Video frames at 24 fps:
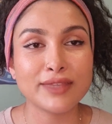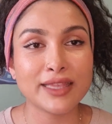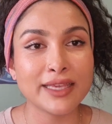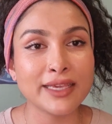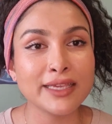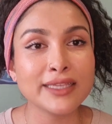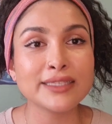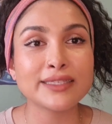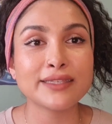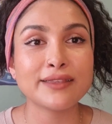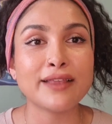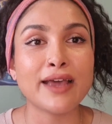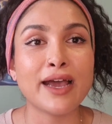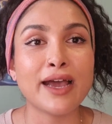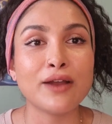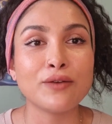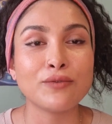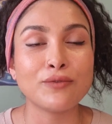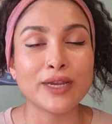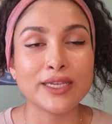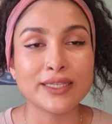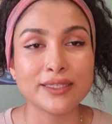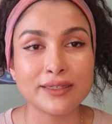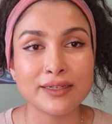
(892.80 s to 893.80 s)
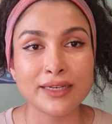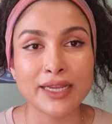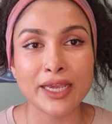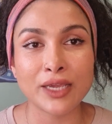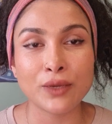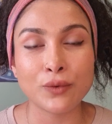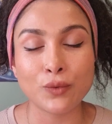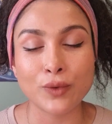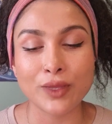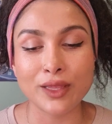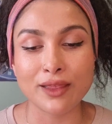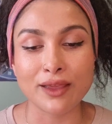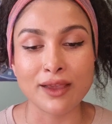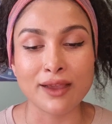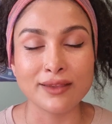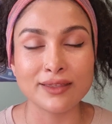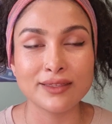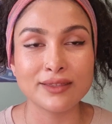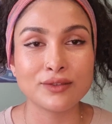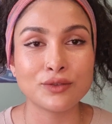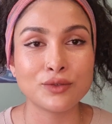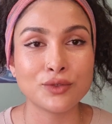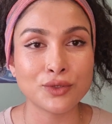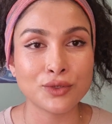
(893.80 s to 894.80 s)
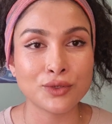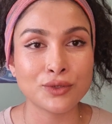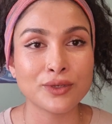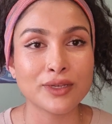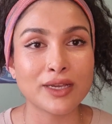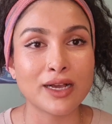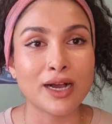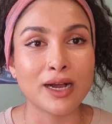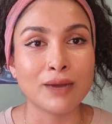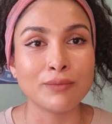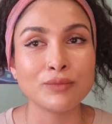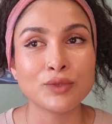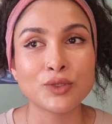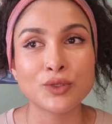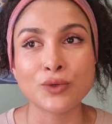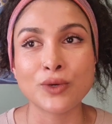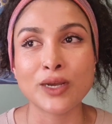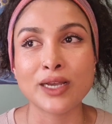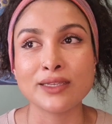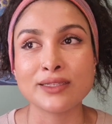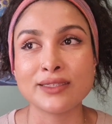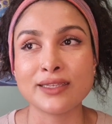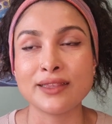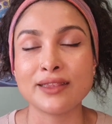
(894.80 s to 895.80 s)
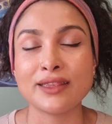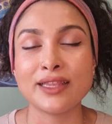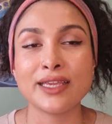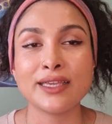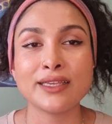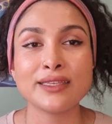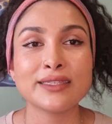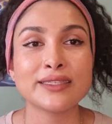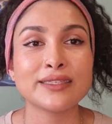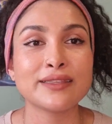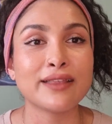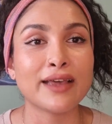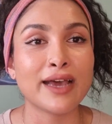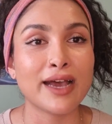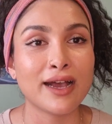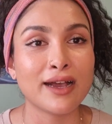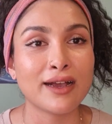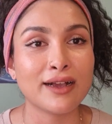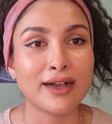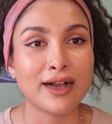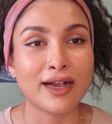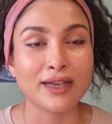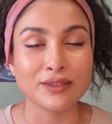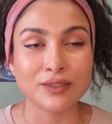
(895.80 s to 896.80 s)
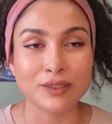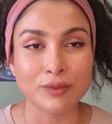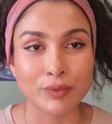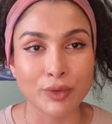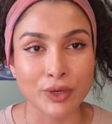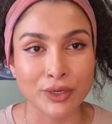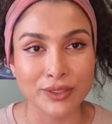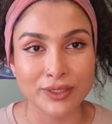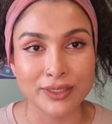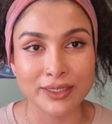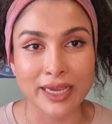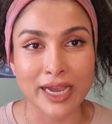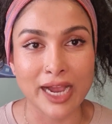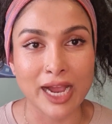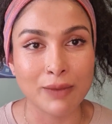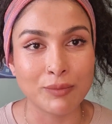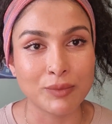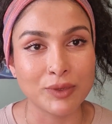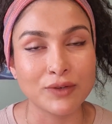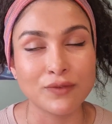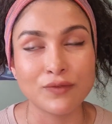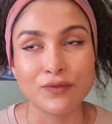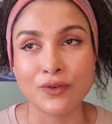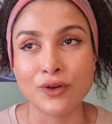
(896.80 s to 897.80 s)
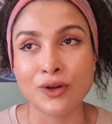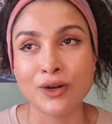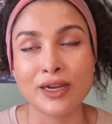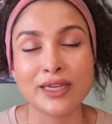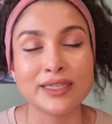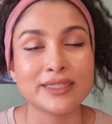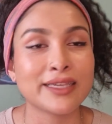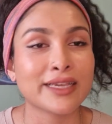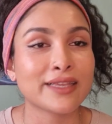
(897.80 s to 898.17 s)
things that resonate with us do come to us, and things that are supposed to happen for us.